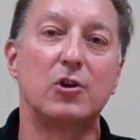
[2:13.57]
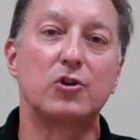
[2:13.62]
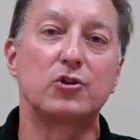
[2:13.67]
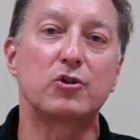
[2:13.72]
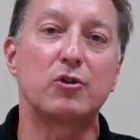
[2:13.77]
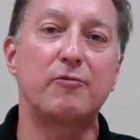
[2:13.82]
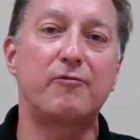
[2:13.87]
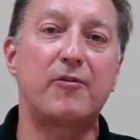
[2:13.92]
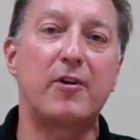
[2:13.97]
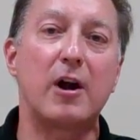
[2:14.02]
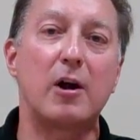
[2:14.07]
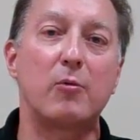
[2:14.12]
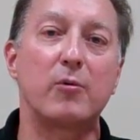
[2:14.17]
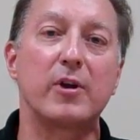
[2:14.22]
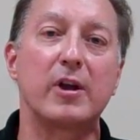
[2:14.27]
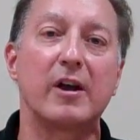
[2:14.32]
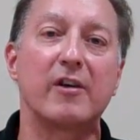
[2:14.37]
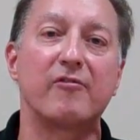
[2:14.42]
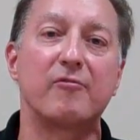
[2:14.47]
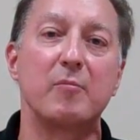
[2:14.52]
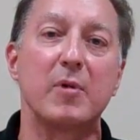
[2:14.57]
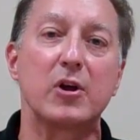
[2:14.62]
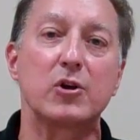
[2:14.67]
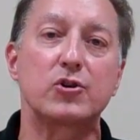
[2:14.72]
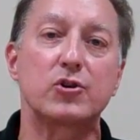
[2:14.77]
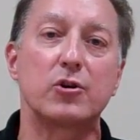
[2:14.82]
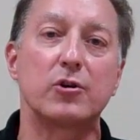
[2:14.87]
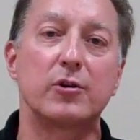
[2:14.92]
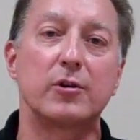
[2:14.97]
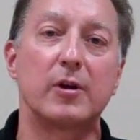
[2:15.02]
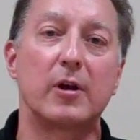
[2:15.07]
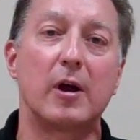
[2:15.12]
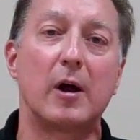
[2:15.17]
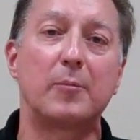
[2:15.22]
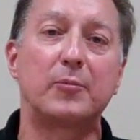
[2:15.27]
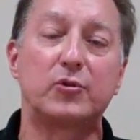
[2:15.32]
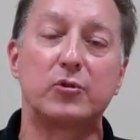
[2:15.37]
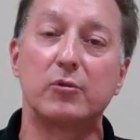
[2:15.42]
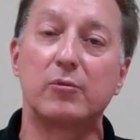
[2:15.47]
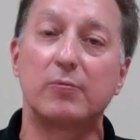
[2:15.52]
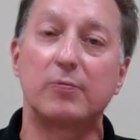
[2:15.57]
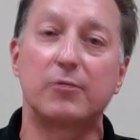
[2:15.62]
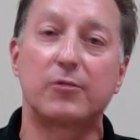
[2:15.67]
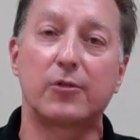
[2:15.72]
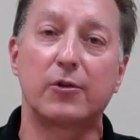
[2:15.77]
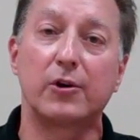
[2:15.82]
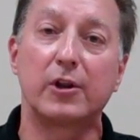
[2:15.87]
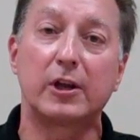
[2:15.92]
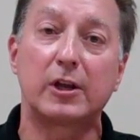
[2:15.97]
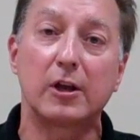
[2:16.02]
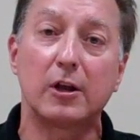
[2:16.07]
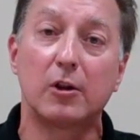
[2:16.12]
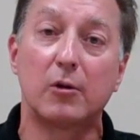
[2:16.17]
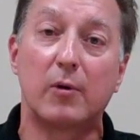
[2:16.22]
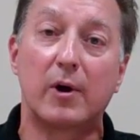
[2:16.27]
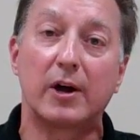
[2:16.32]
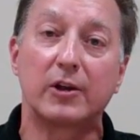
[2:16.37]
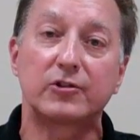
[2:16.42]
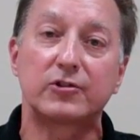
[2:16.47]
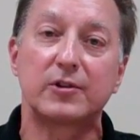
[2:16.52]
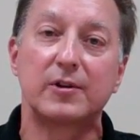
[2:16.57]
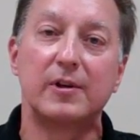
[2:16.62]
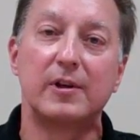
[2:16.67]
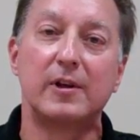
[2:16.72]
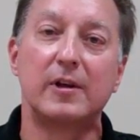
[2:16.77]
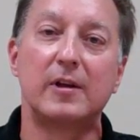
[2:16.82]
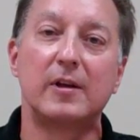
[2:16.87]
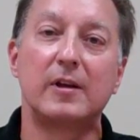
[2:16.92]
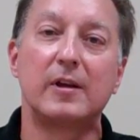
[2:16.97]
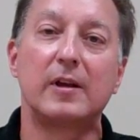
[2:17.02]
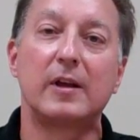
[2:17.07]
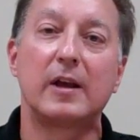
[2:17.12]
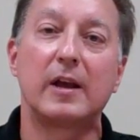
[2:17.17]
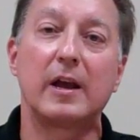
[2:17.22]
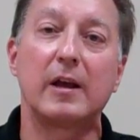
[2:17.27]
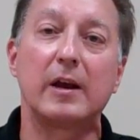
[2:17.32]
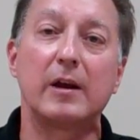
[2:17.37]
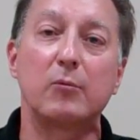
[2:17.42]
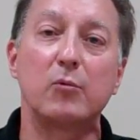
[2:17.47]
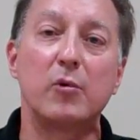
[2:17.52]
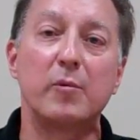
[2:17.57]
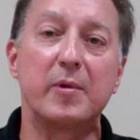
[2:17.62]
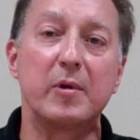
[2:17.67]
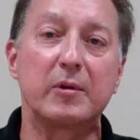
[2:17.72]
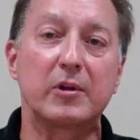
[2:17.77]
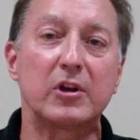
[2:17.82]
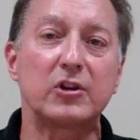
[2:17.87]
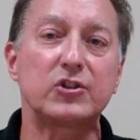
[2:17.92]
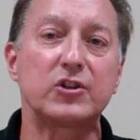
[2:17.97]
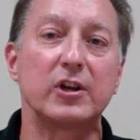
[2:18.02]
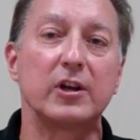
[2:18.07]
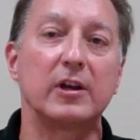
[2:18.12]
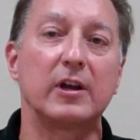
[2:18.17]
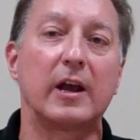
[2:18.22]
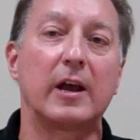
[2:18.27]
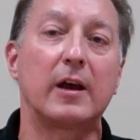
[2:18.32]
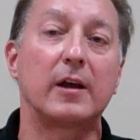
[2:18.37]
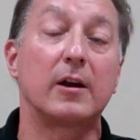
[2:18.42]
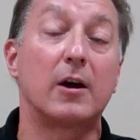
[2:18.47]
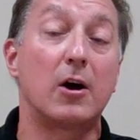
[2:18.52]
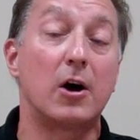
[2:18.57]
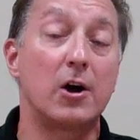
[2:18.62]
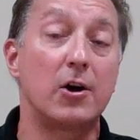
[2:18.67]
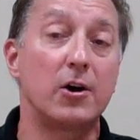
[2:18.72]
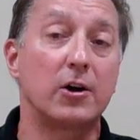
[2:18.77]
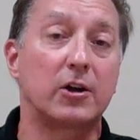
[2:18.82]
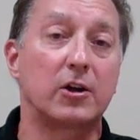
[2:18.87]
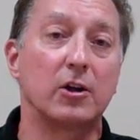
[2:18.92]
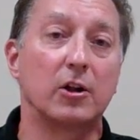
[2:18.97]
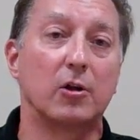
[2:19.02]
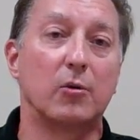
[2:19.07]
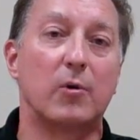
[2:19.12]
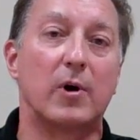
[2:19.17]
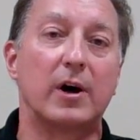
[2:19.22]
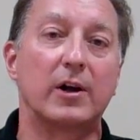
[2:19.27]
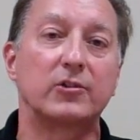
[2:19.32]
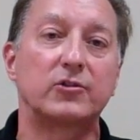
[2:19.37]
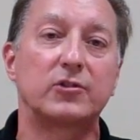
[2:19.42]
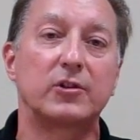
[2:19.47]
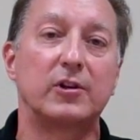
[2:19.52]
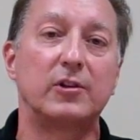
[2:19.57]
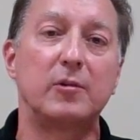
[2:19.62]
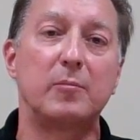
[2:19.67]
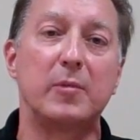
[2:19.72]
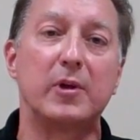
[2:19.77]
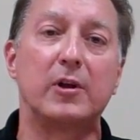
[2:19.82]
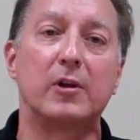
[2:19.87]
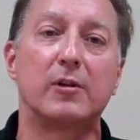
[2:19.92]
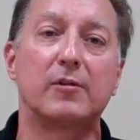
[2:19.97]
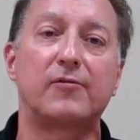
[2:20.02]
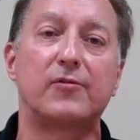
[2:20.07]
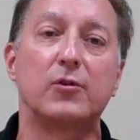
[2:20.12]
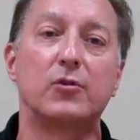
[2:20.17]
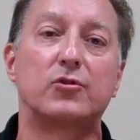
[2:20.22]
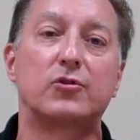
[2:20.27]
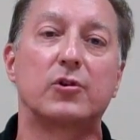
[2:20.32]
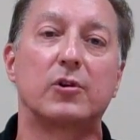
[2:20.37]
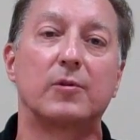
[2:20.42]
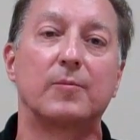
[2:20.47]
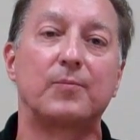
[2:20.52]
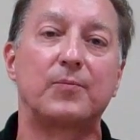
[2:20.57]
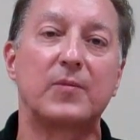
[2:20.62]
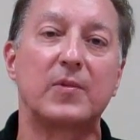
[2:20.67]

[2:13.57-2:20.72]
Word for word: So far, we have measured up to 30 kilowatts, and it will be testing at 100 kilowatts in the immediate future.